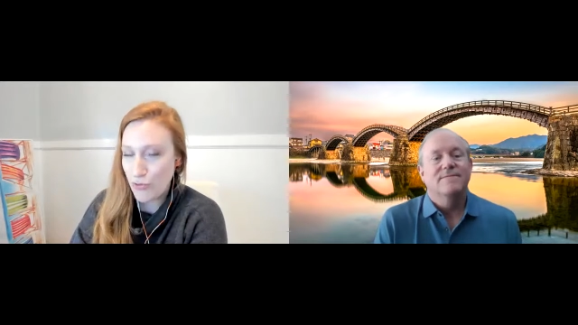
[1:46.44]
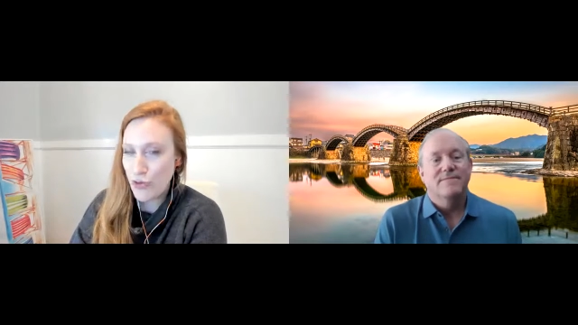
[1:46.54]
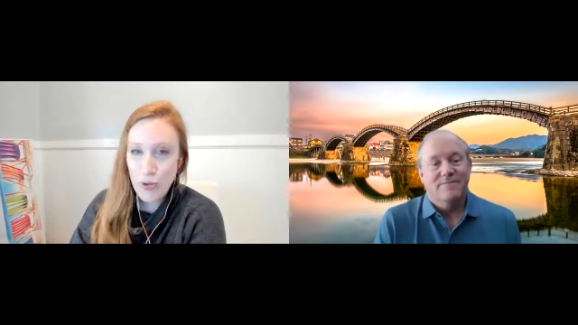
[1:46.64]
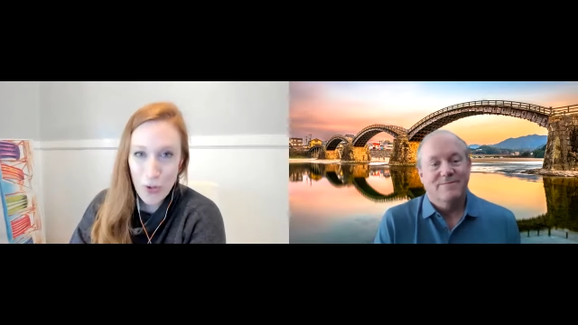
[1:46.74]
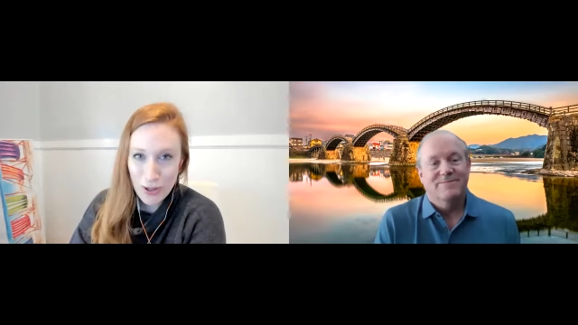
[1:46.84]
Speaker 1: over
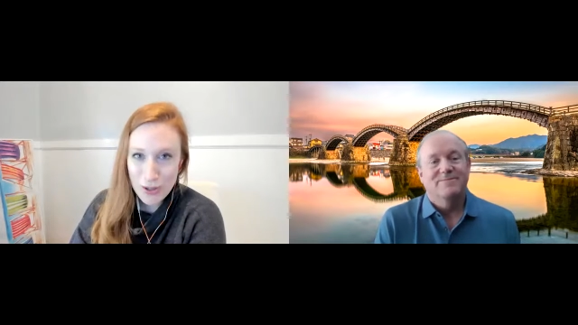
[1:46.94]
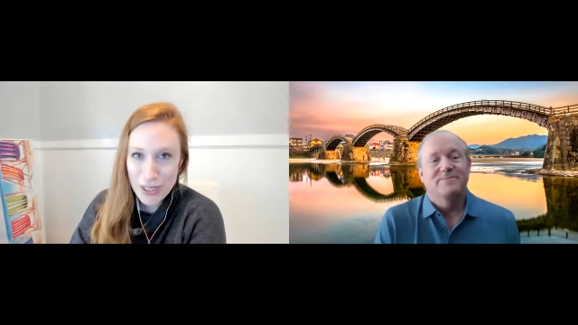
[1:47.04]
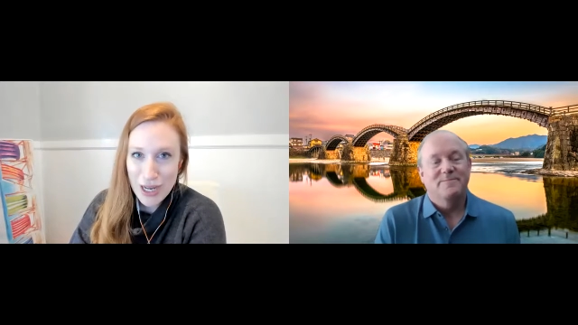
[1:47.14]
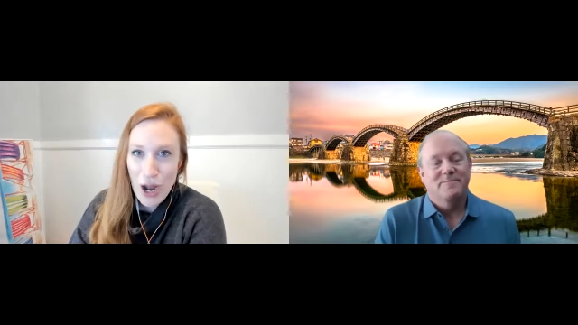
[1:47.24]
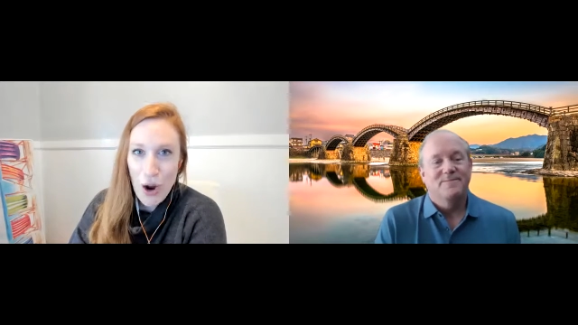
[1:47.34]
the world,
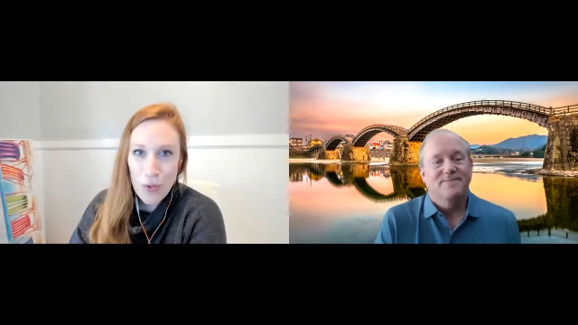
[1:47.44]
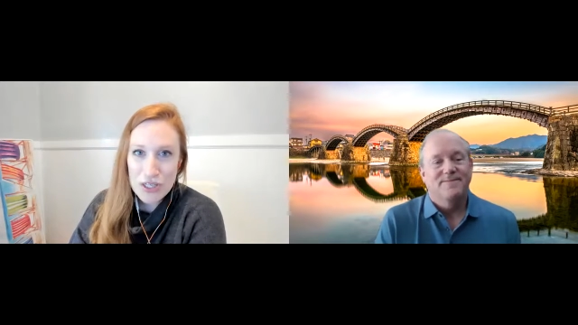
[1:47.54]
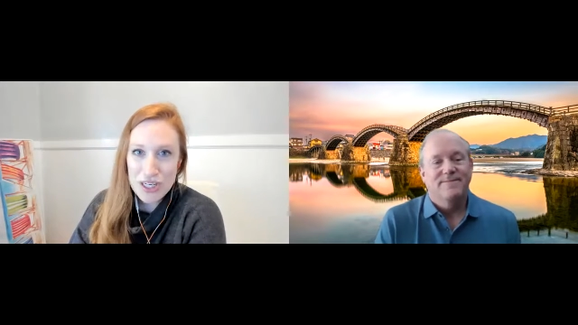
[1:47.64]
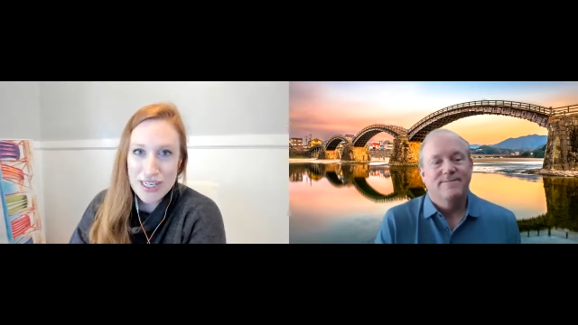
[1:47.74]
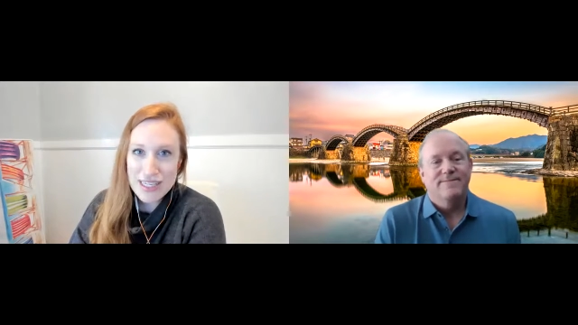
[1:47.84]

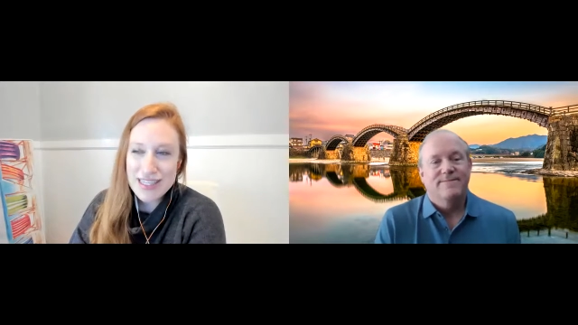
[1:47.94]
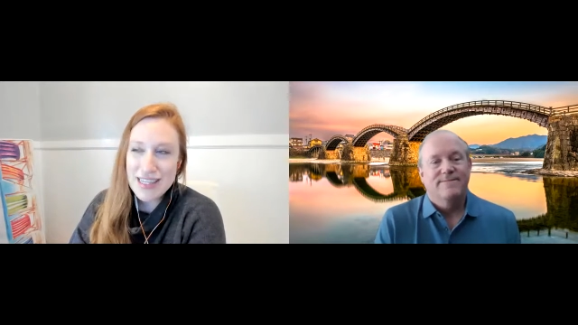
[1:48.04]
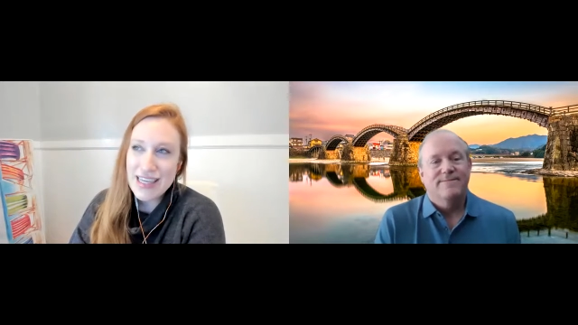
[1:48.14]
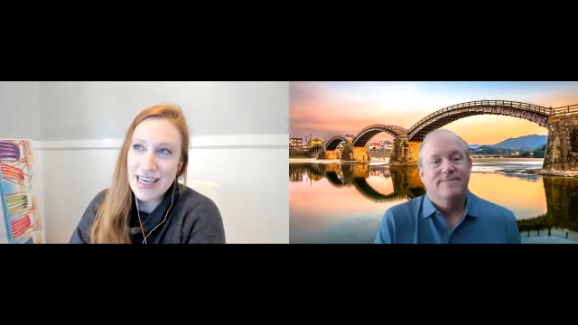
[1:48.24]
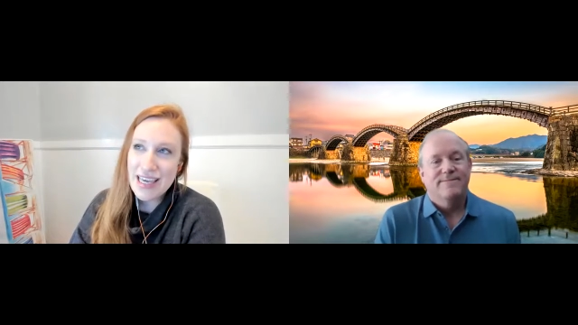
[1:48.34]
which is
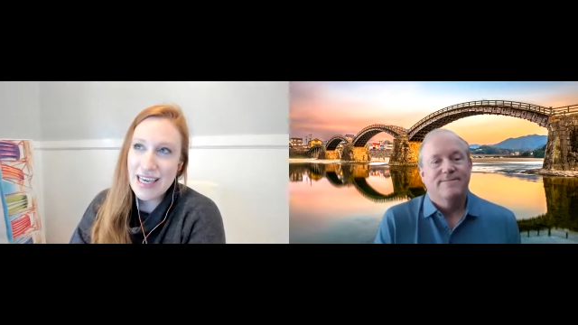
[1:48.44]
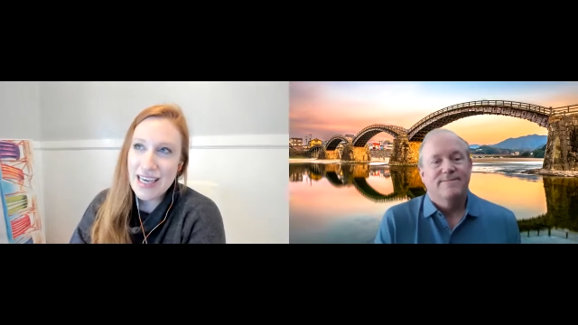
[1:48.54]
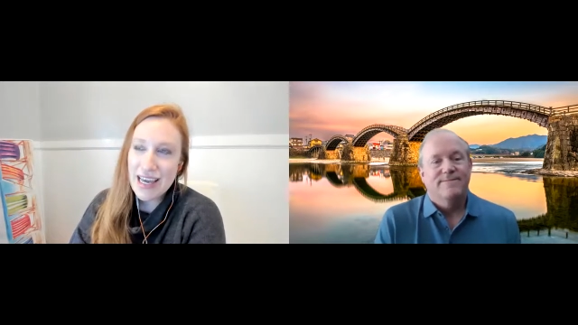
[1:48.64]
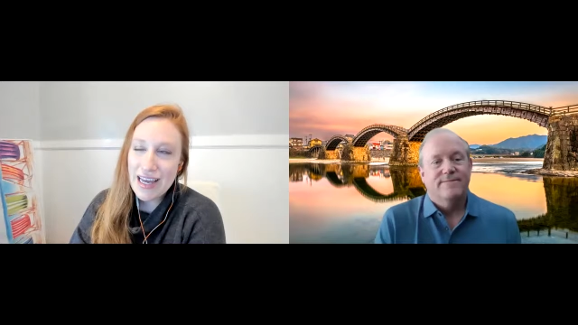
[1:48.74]
the